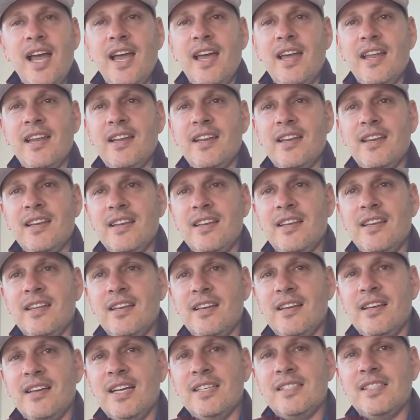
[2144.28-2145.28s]
And
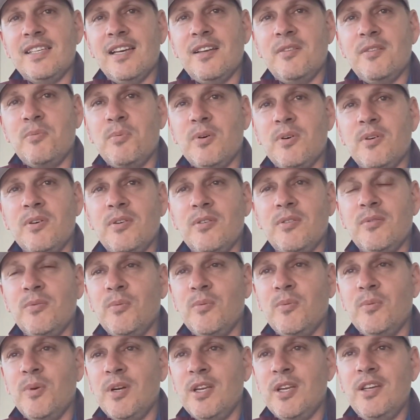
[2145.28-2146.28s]
I said,
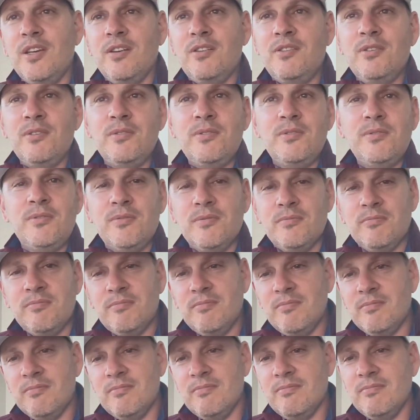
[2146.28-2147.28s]
"Well, what do you do
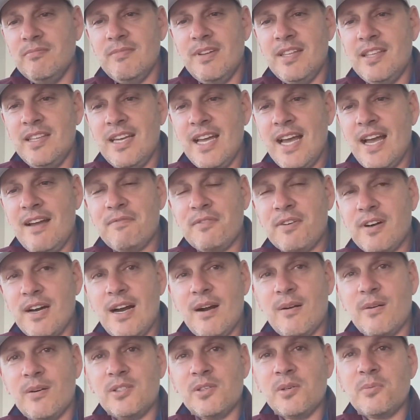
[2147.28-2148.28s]
in the
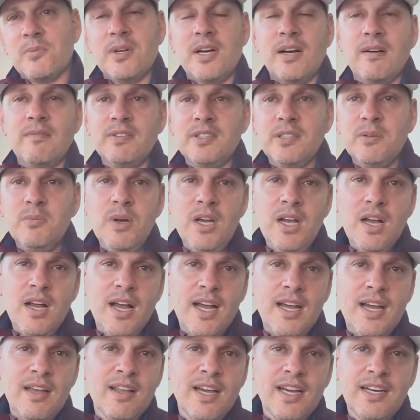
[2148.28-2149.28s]
after hours or whatever?" He said,
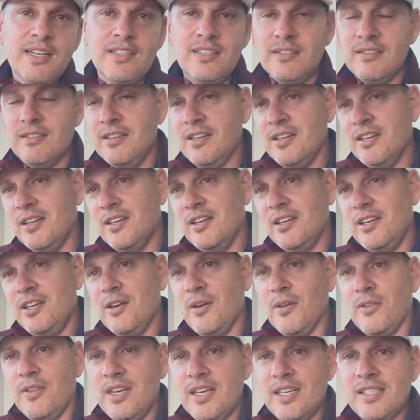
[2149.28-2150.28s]
"Well, I like to,
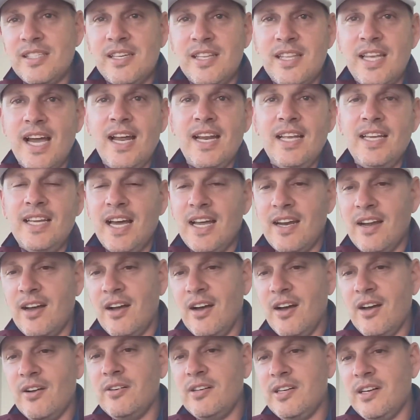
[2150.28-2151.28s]
this and that." He had
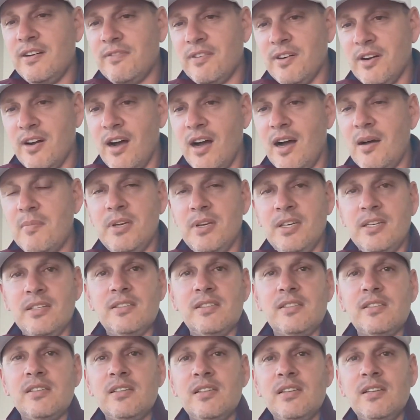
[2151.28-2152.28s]
100 different
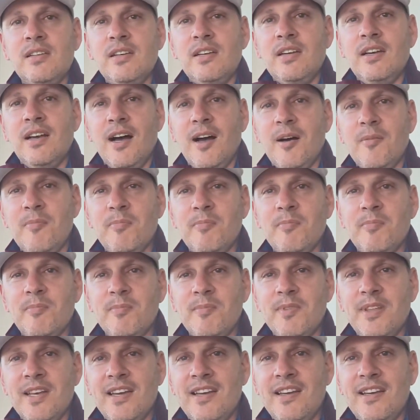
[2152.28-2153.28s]
hobbies.
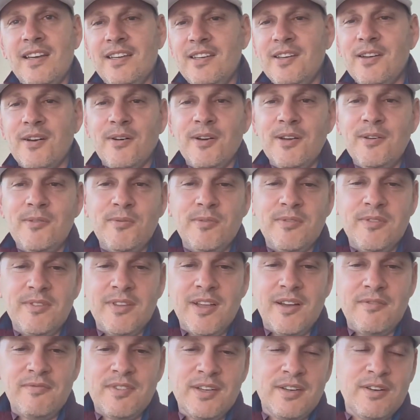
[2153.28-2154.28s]
That, he
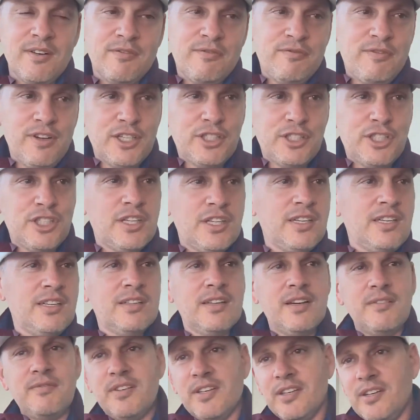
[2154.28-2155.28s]
would love to go fishing.
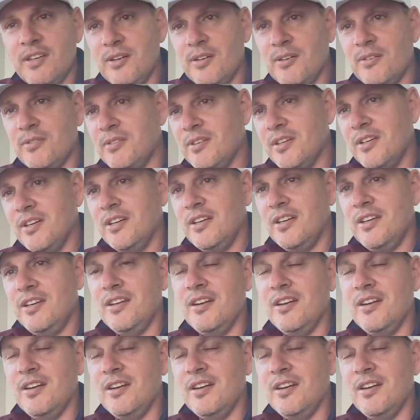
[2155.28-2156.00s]
He'd love to go,